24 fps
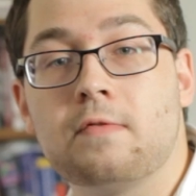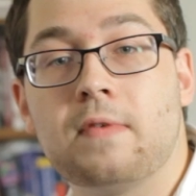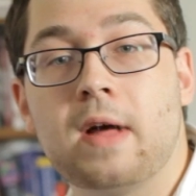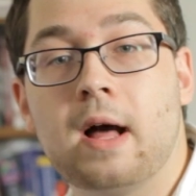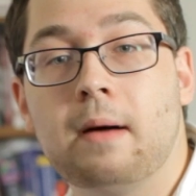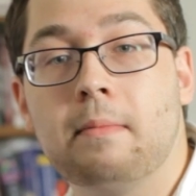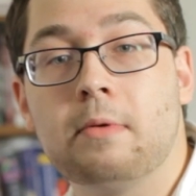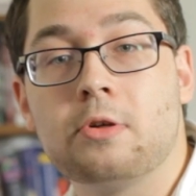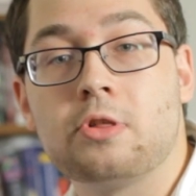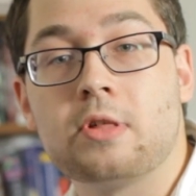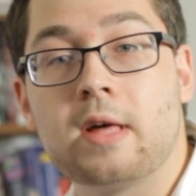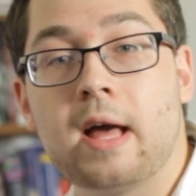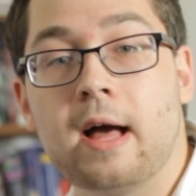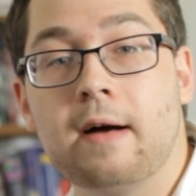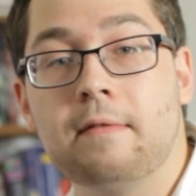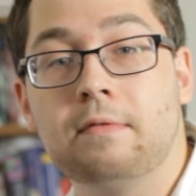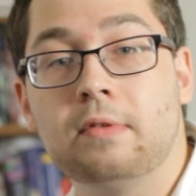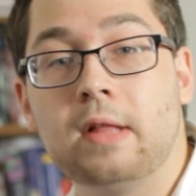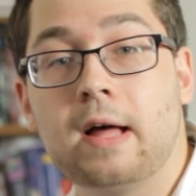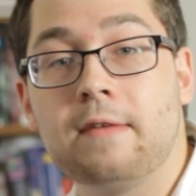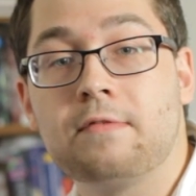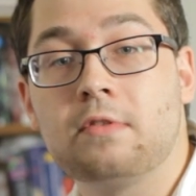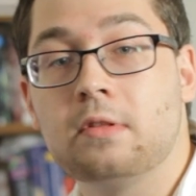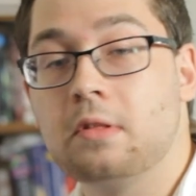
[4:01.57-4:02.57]
how much you have
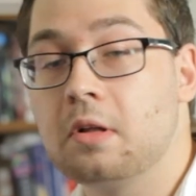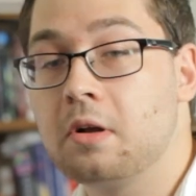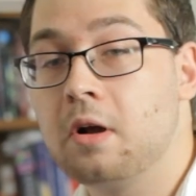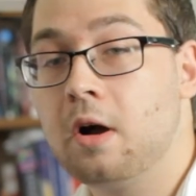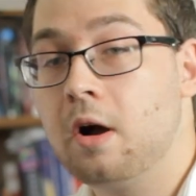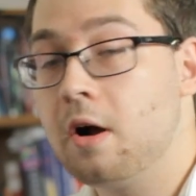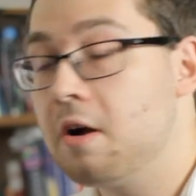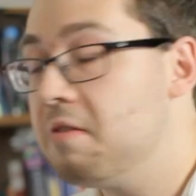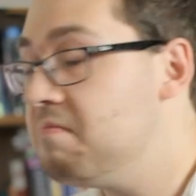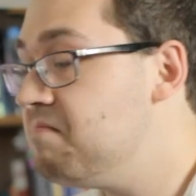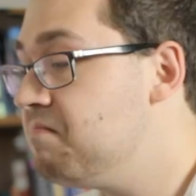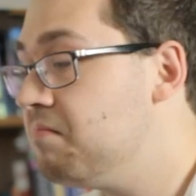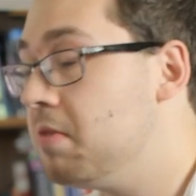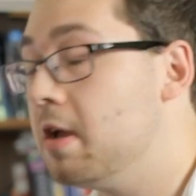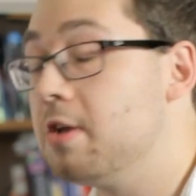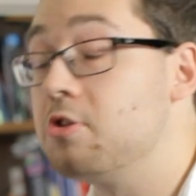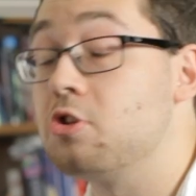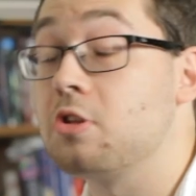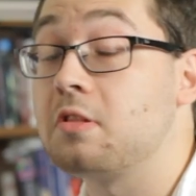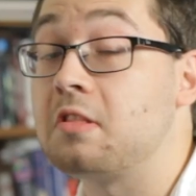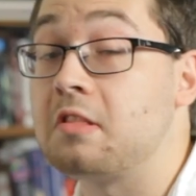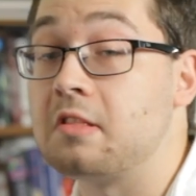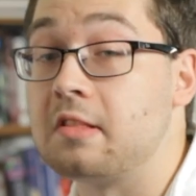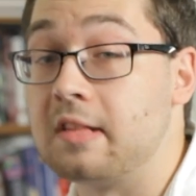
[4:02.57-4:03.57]
left on the card, it
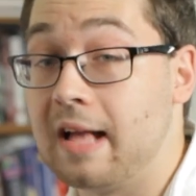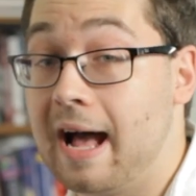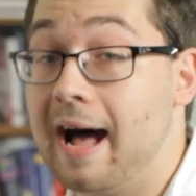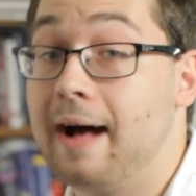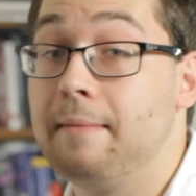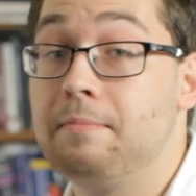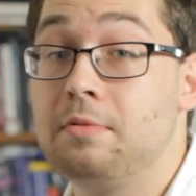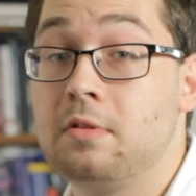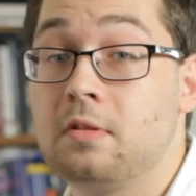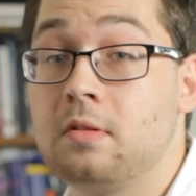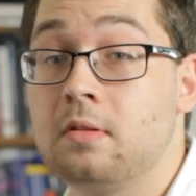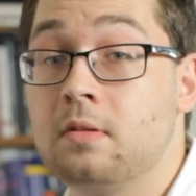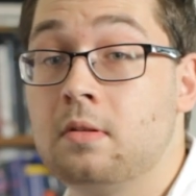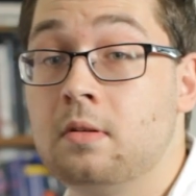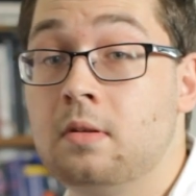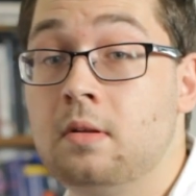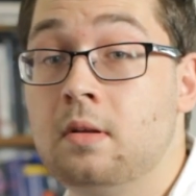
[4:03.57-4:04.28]
just stops.